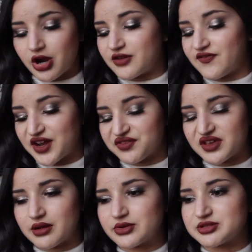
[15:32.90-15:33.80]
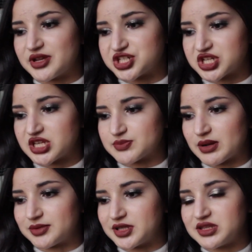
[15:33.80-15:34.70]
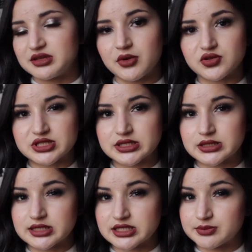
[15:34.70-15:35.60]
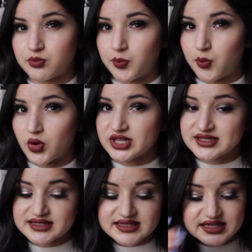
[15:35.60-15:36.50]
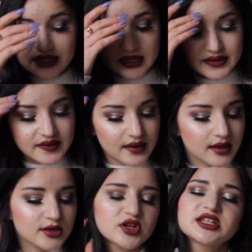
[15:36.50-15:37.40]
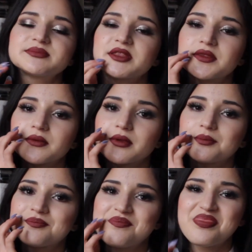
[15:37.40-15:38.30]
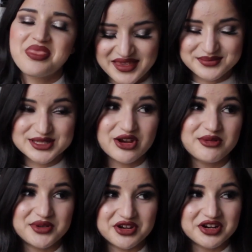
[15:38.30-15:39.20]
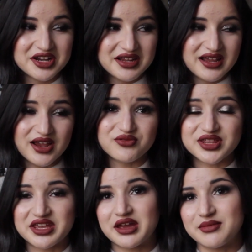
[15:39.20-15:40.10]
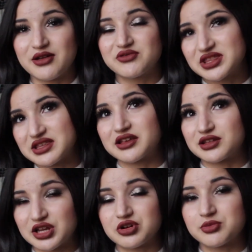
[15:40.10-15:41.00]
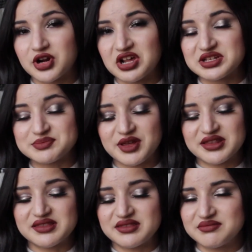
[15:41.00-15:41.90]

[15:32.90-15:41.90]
All right, final thing I want to mention is probably the most disappointing thing I tried this month. I'm sorry, P U R. I really am. I really like a lot of your products, but